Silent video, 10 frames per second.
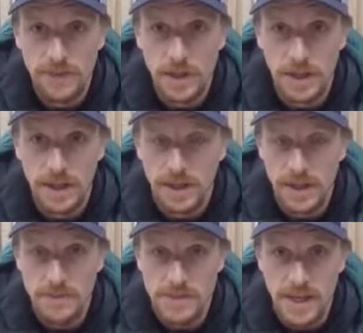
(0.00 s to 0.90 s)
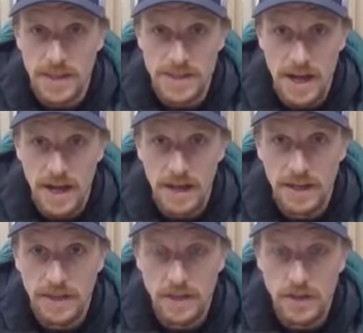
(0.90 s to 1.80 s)
You can like keep skins
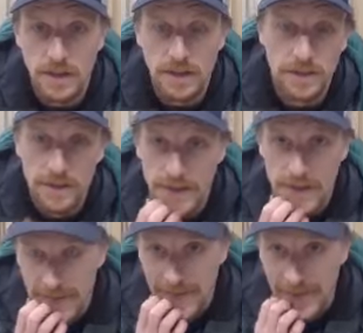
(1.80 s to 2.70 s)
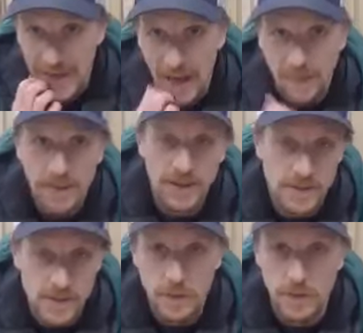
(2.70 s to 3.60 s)
on. You can, yeah, I think it's
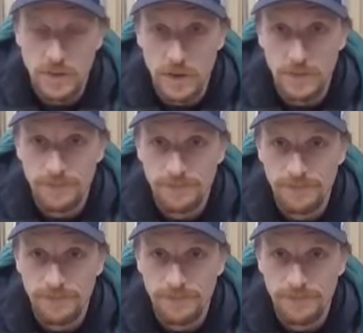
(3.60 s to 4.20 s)
super useful.